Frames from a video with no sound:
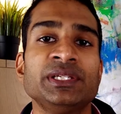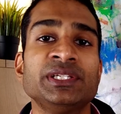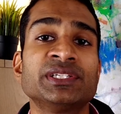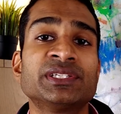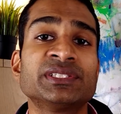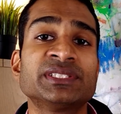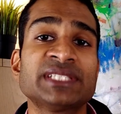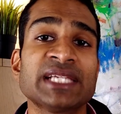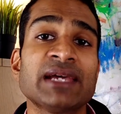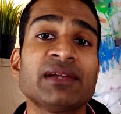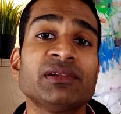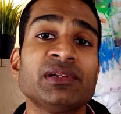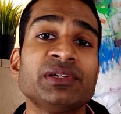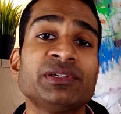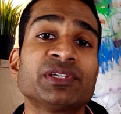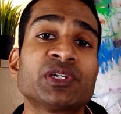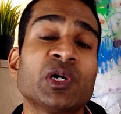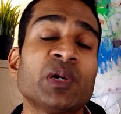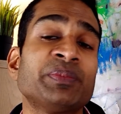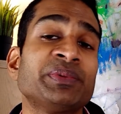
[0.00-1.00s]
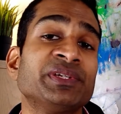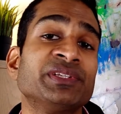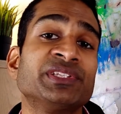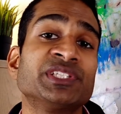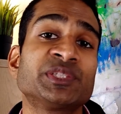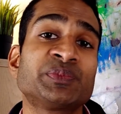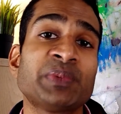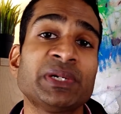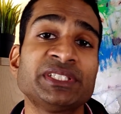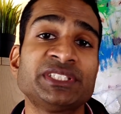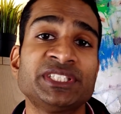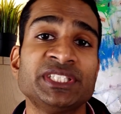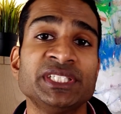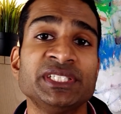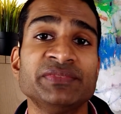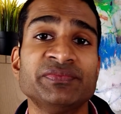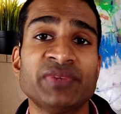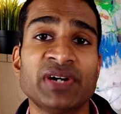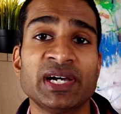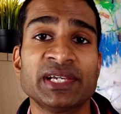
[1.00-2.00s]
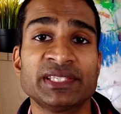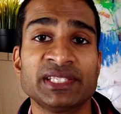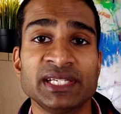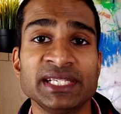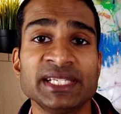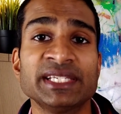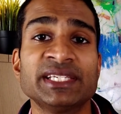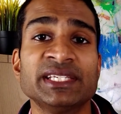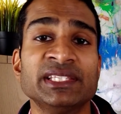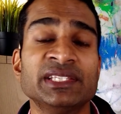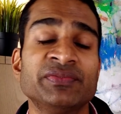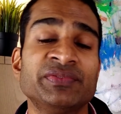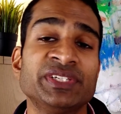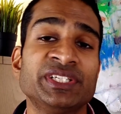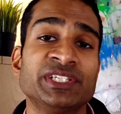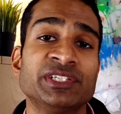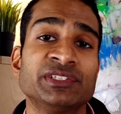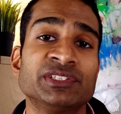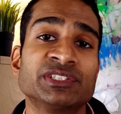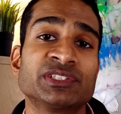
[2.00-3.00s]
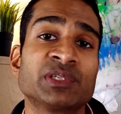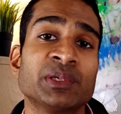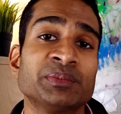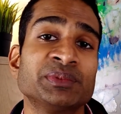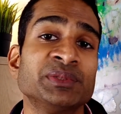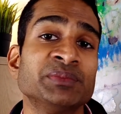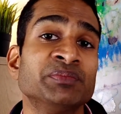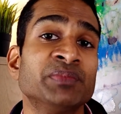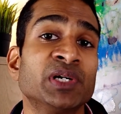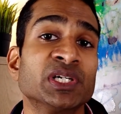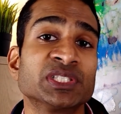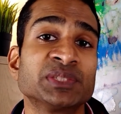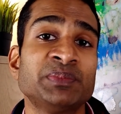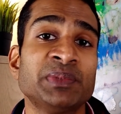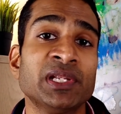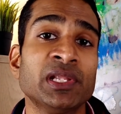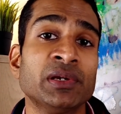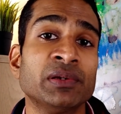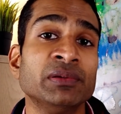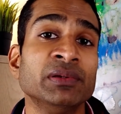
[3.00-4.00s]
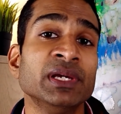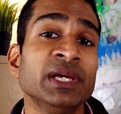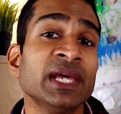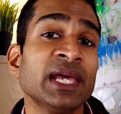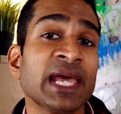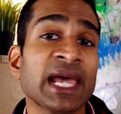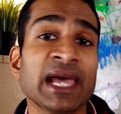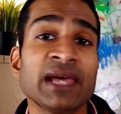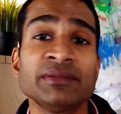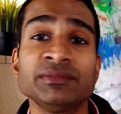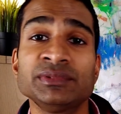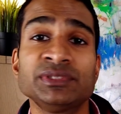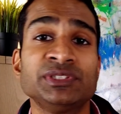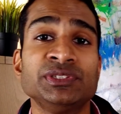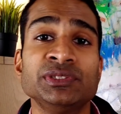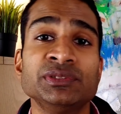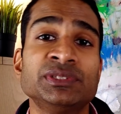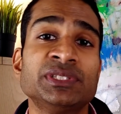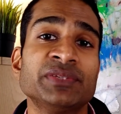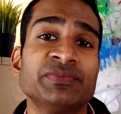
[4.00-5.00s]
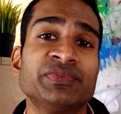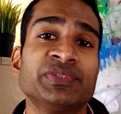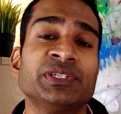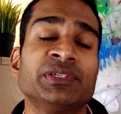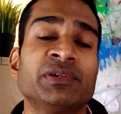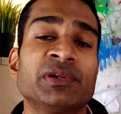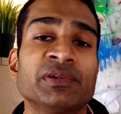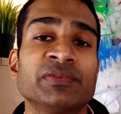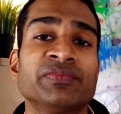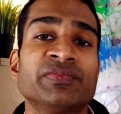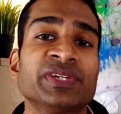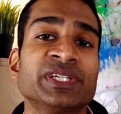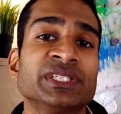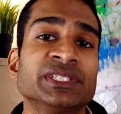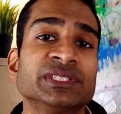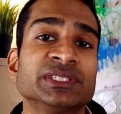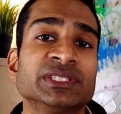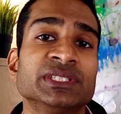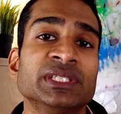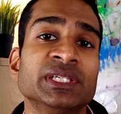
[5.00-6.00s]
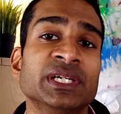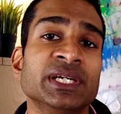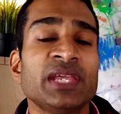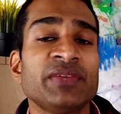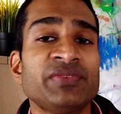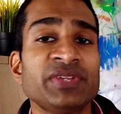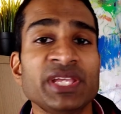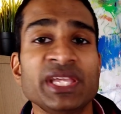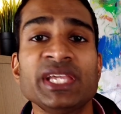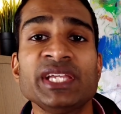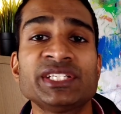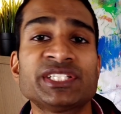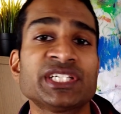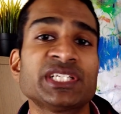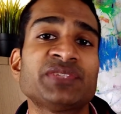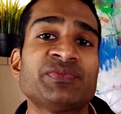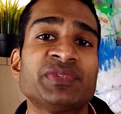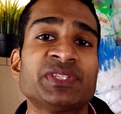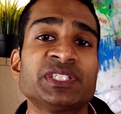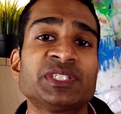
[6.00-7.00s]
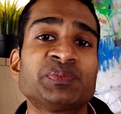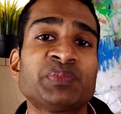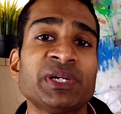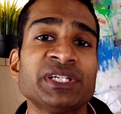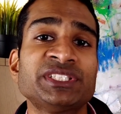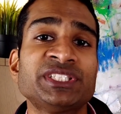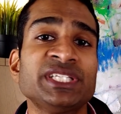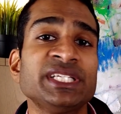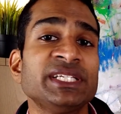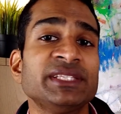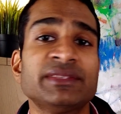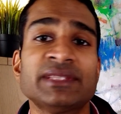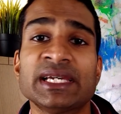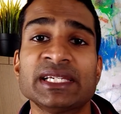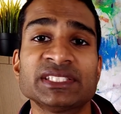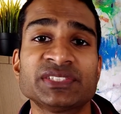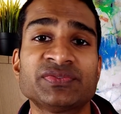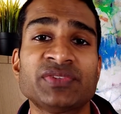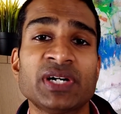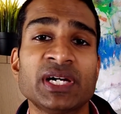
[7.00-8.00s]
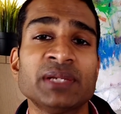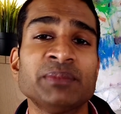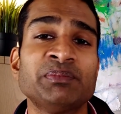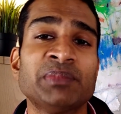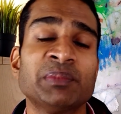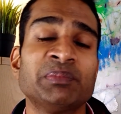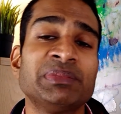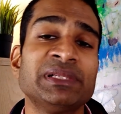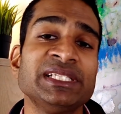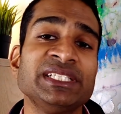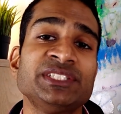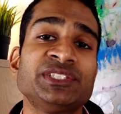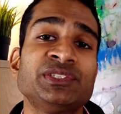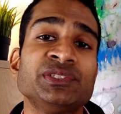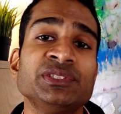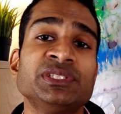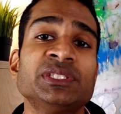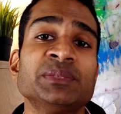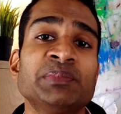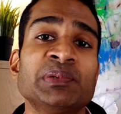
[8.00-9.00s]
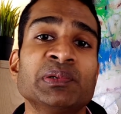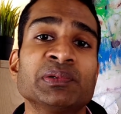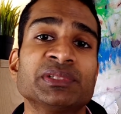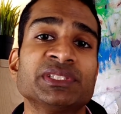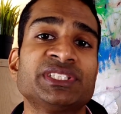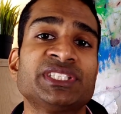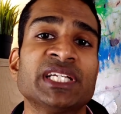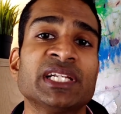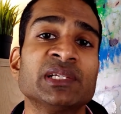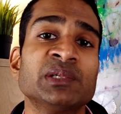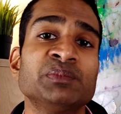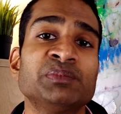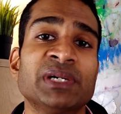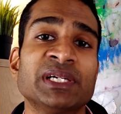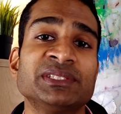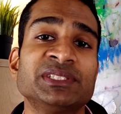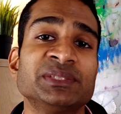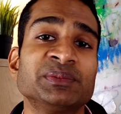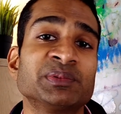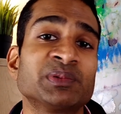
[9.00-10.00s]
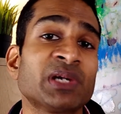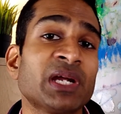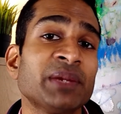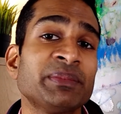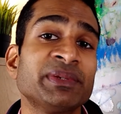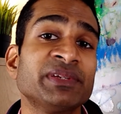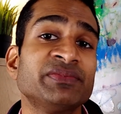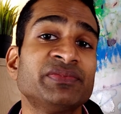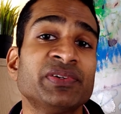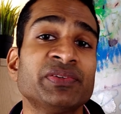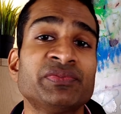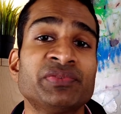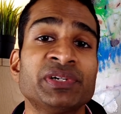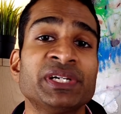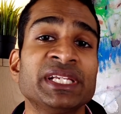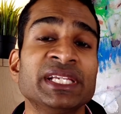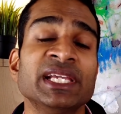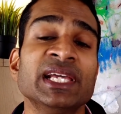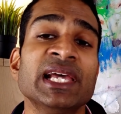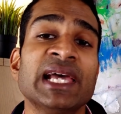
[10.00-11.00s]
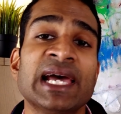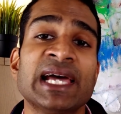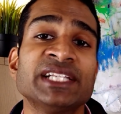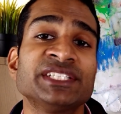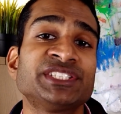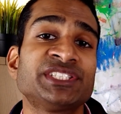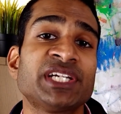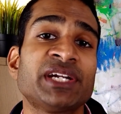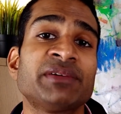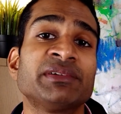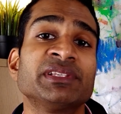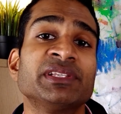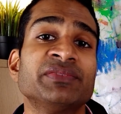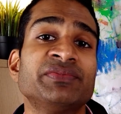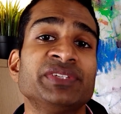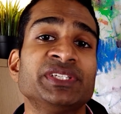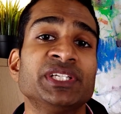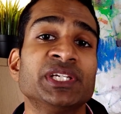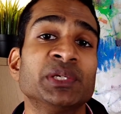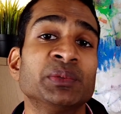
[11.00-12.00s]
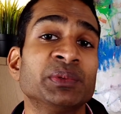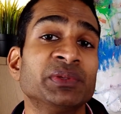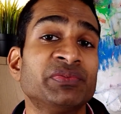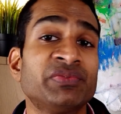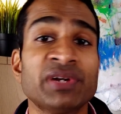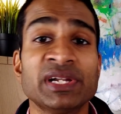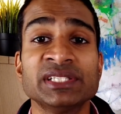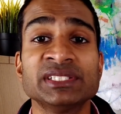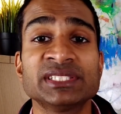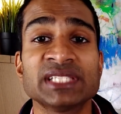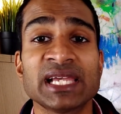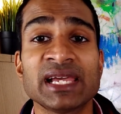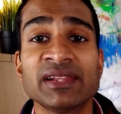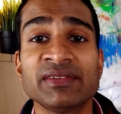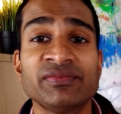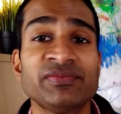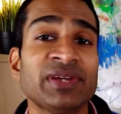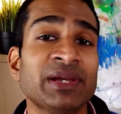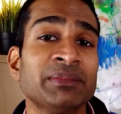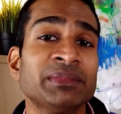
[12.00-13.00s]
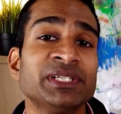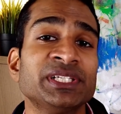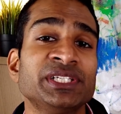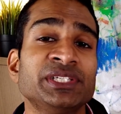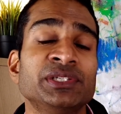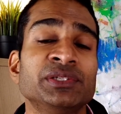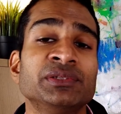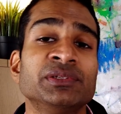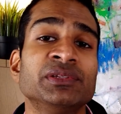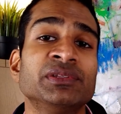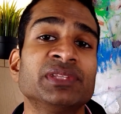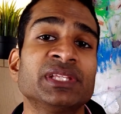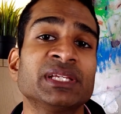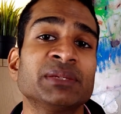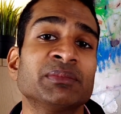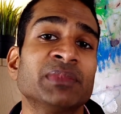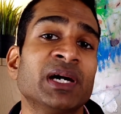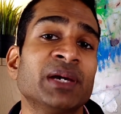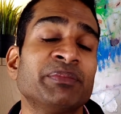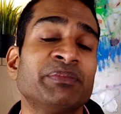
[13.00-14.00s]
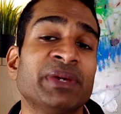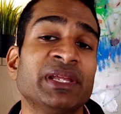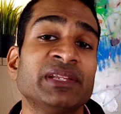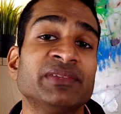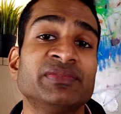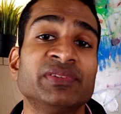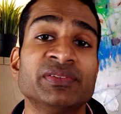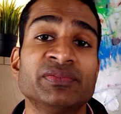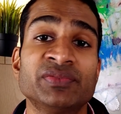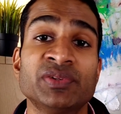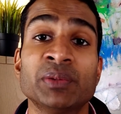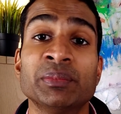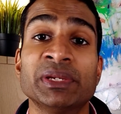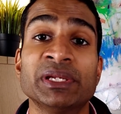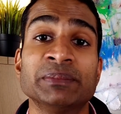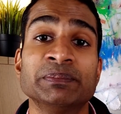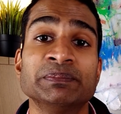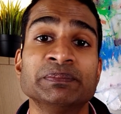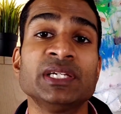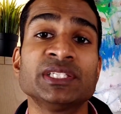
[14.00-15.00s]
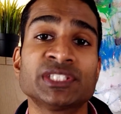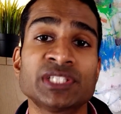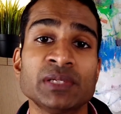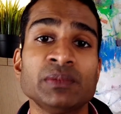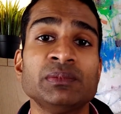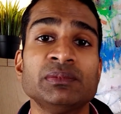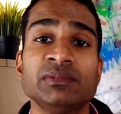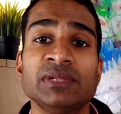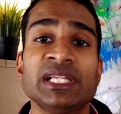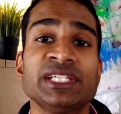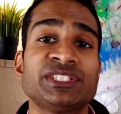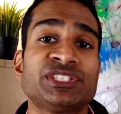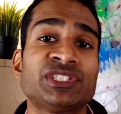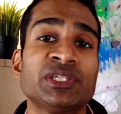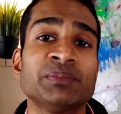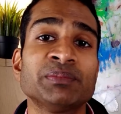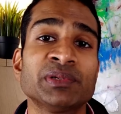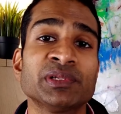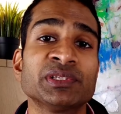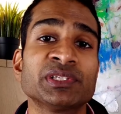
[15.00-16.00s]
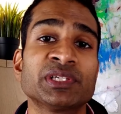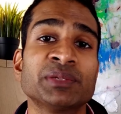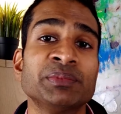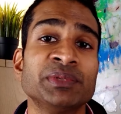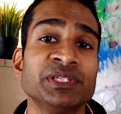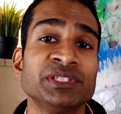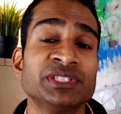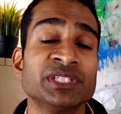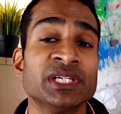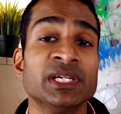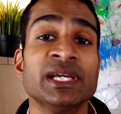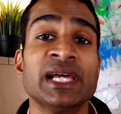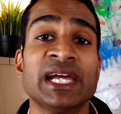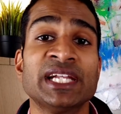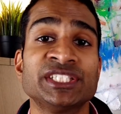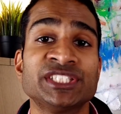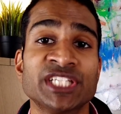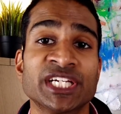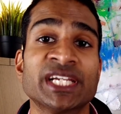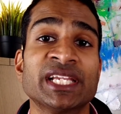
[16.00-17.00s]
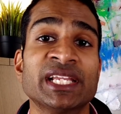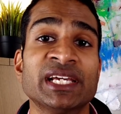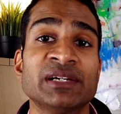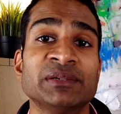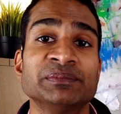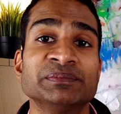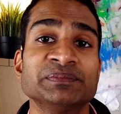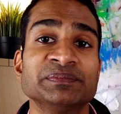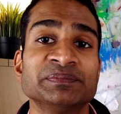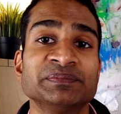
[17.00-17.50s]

You can download a copy of the spreadsheet via the link in the video description box below and use it for your own figures. If you're here just for the spreadsheet that's fine but please do support the channel by subscribing for free and sharing the video with friends and family who you think might benefit from it. So let's jump on the computer and check it out.